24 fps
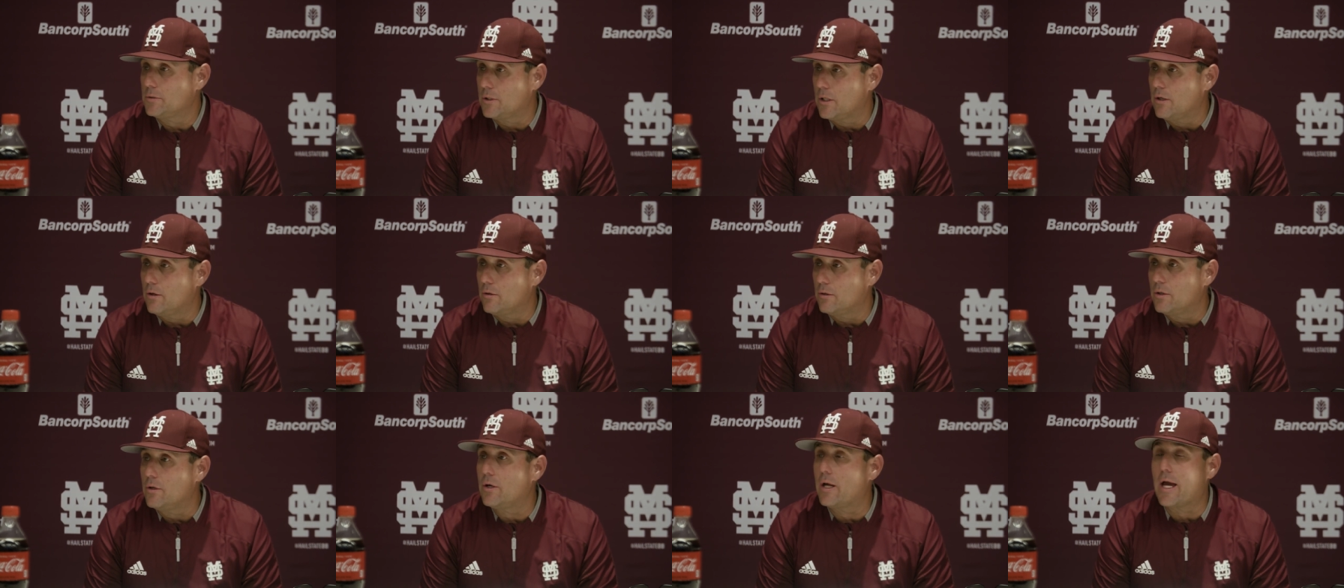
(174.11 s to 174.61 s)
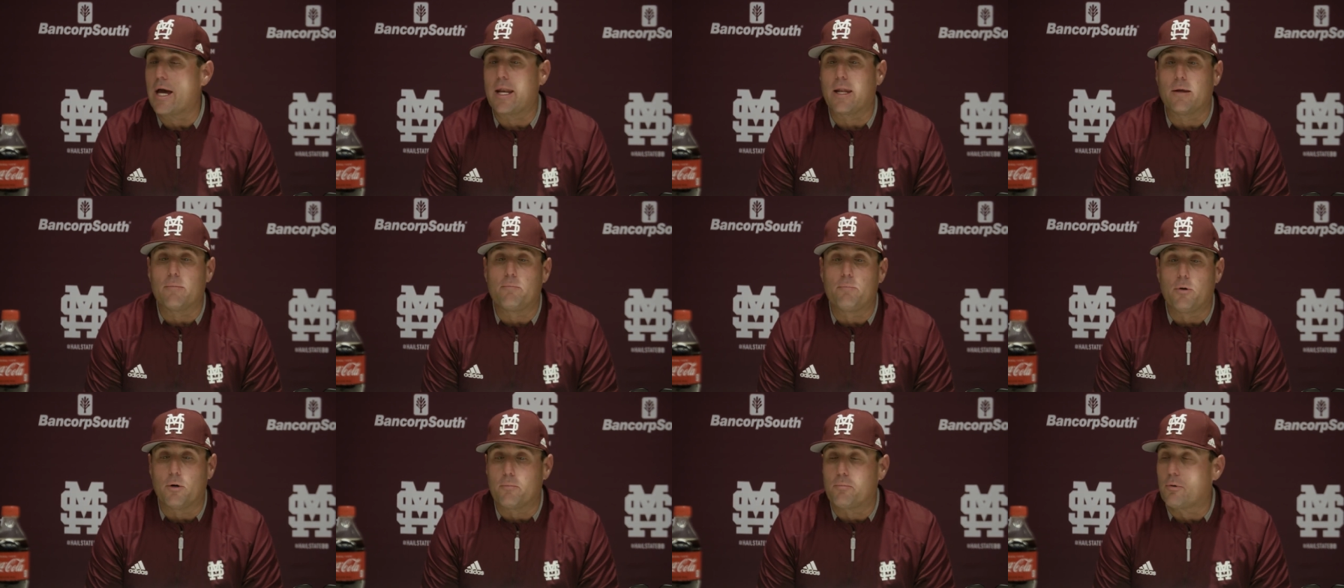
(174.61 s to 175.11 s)
So you got
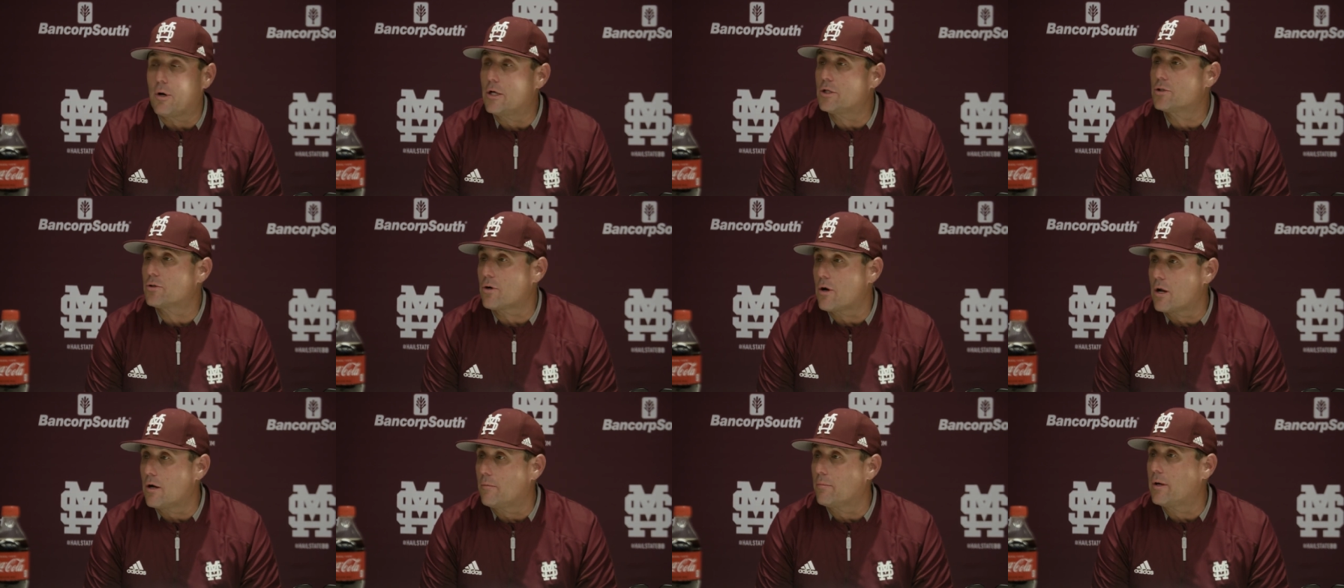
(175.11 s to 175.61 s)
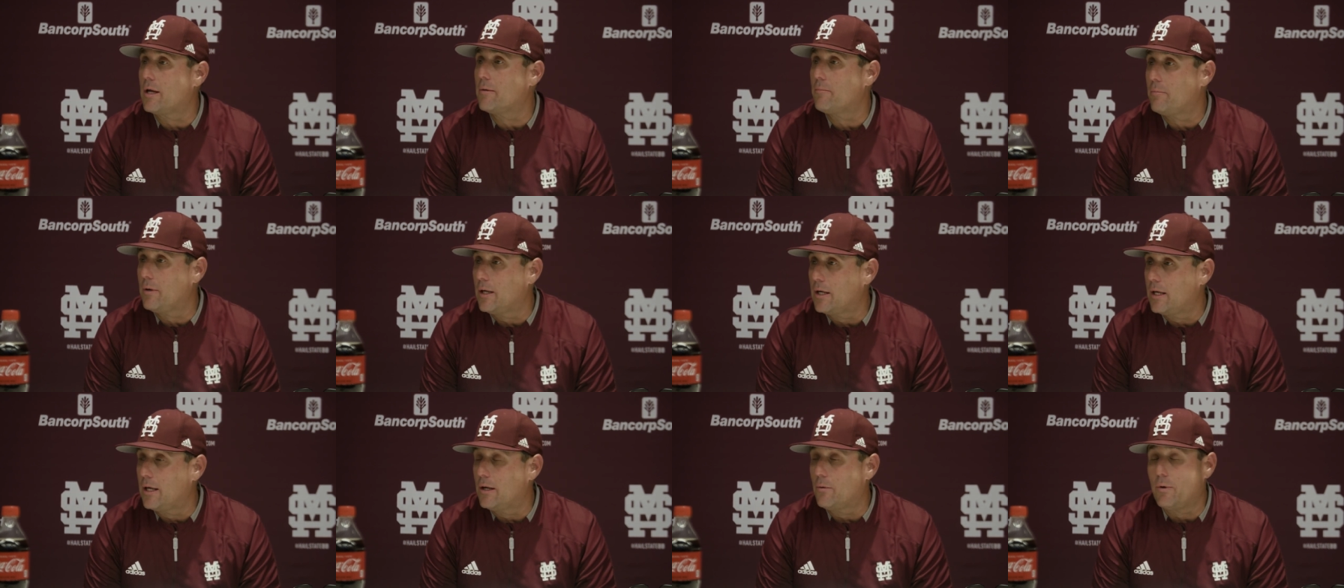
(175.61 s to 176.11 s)
to put pressure on them, get
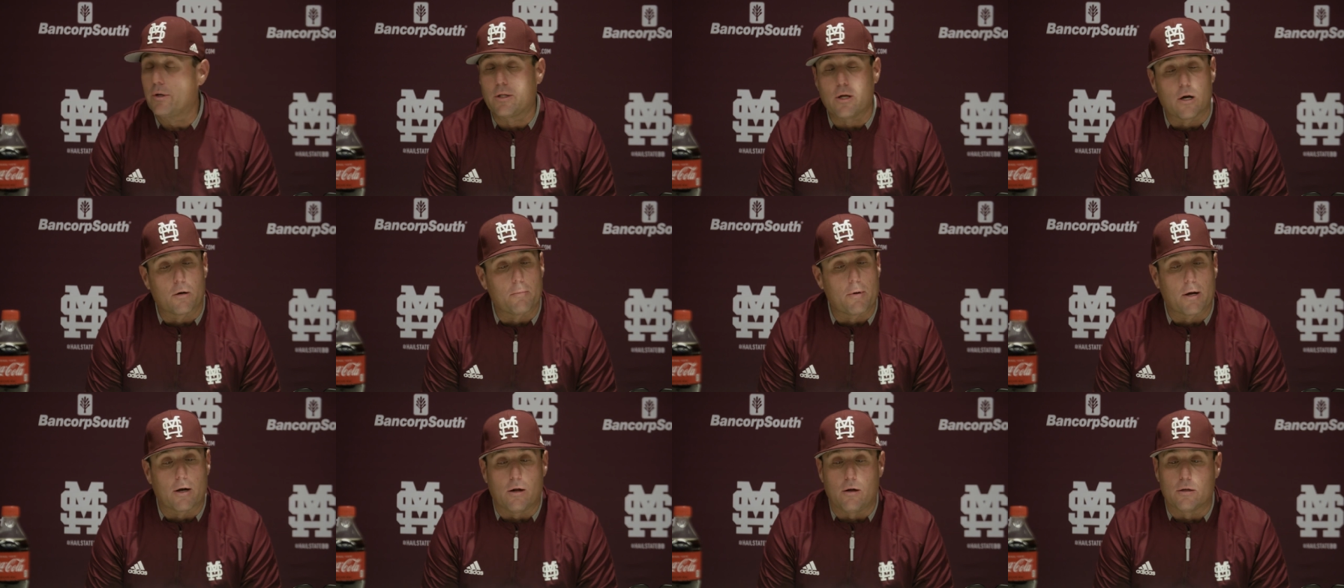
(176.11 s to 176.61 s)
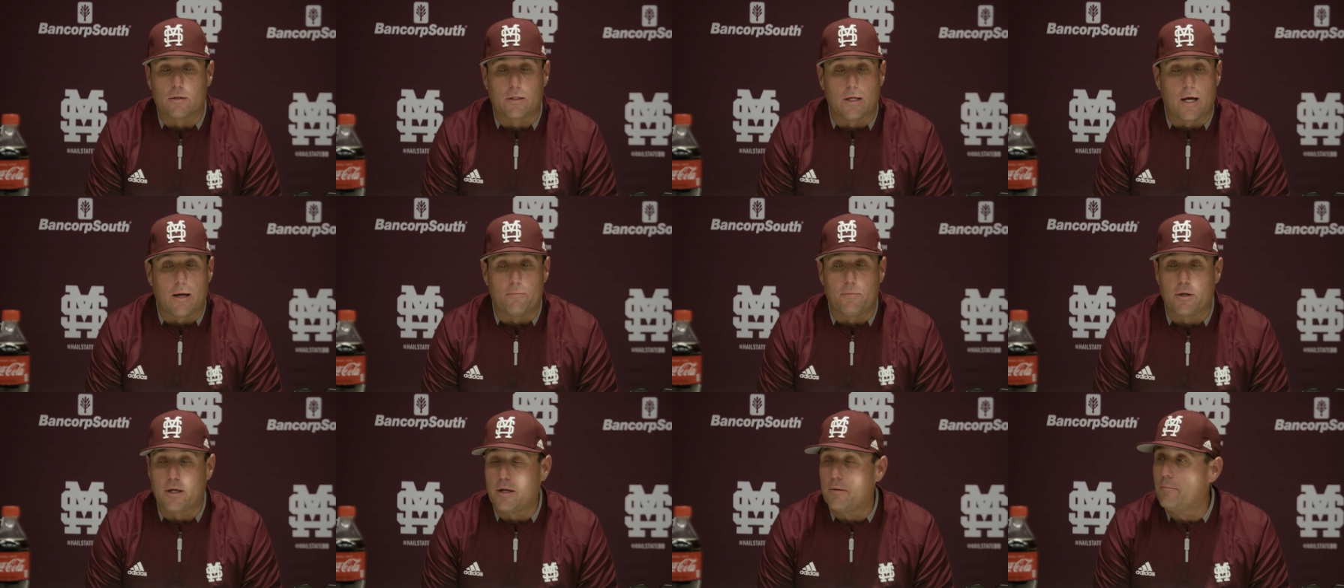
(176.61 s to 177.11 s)
big hit. We talk about it all the
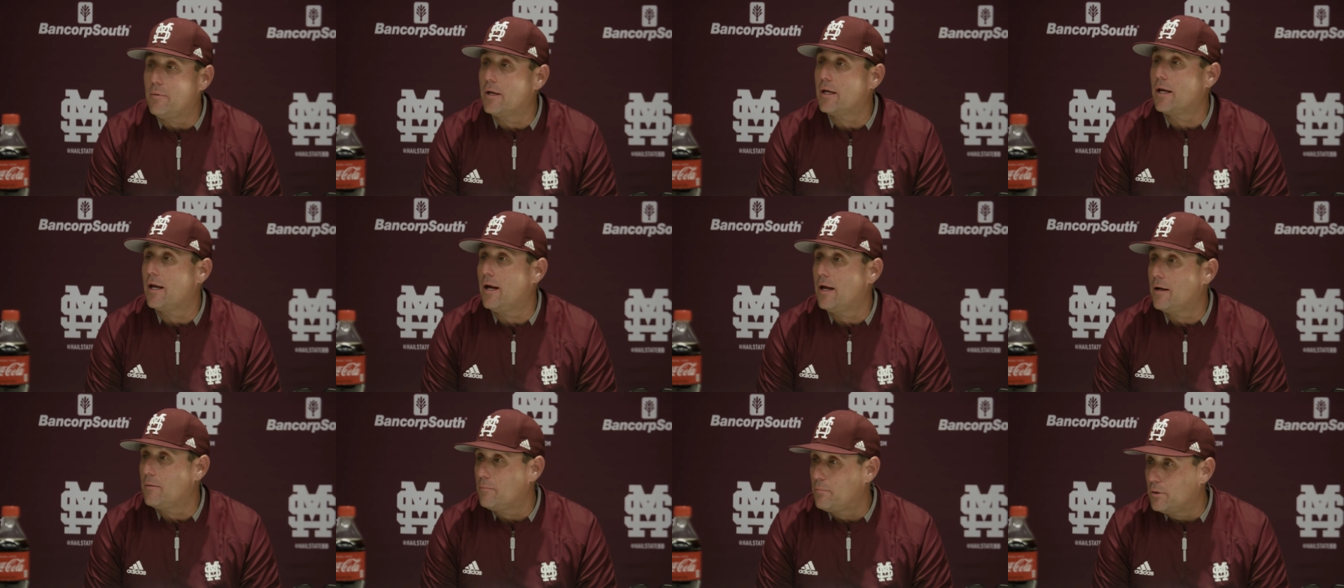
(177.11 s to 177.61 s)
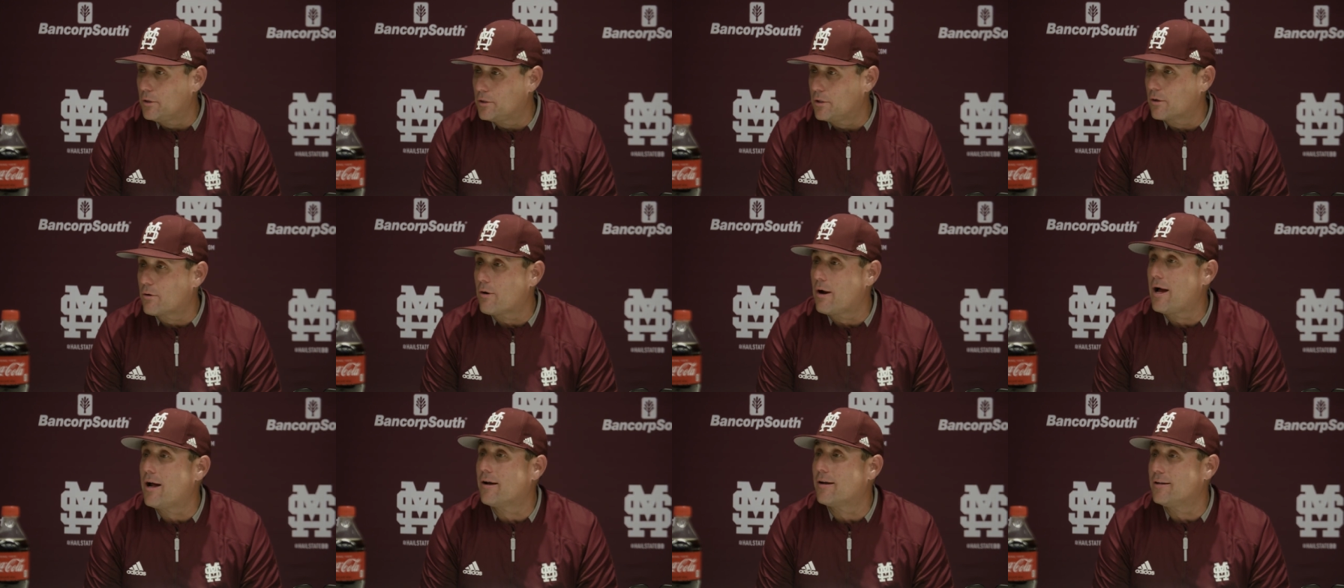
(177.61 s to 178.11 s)
time. You get a big hit, put
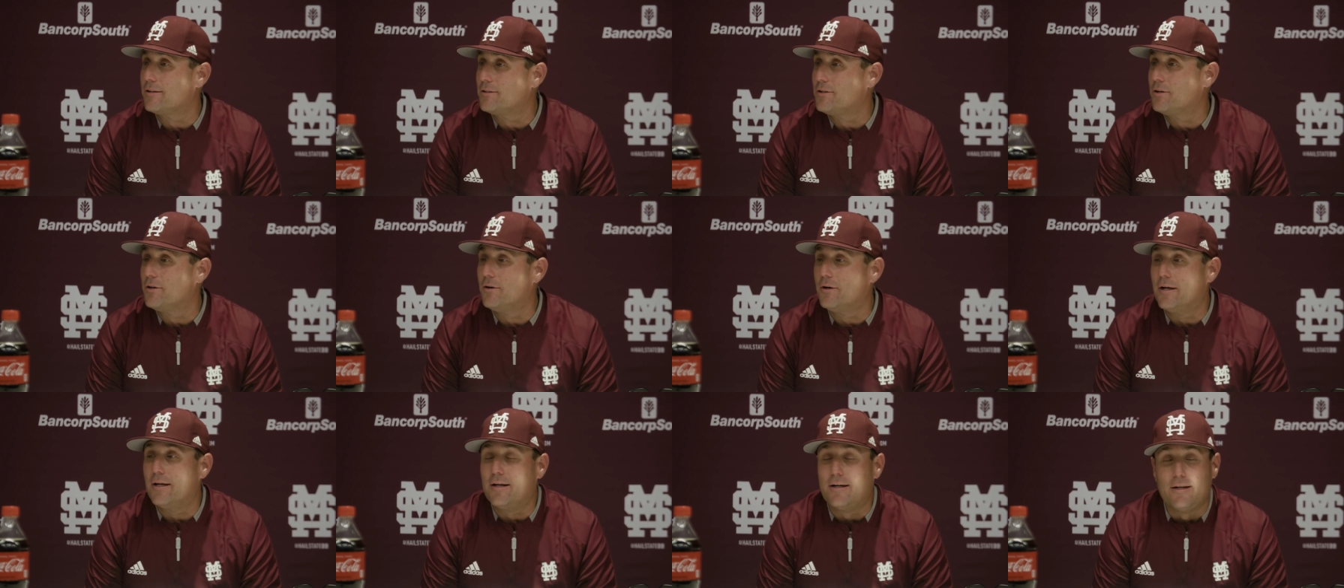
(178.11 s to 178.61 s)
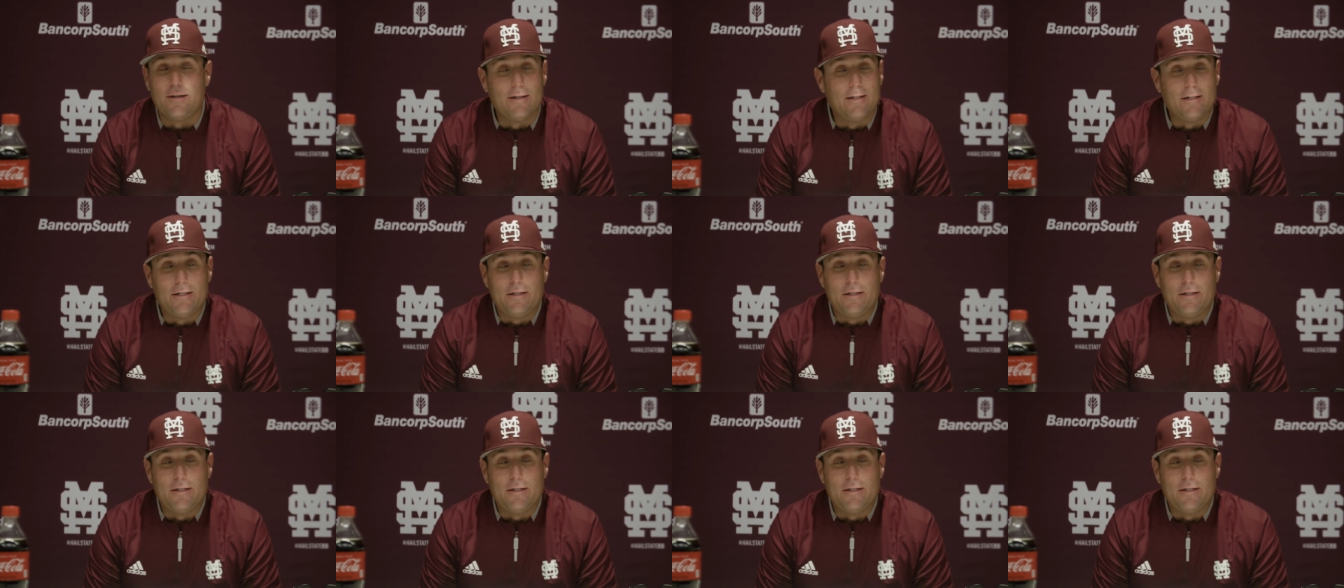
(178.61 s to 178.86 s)
the crowd into it.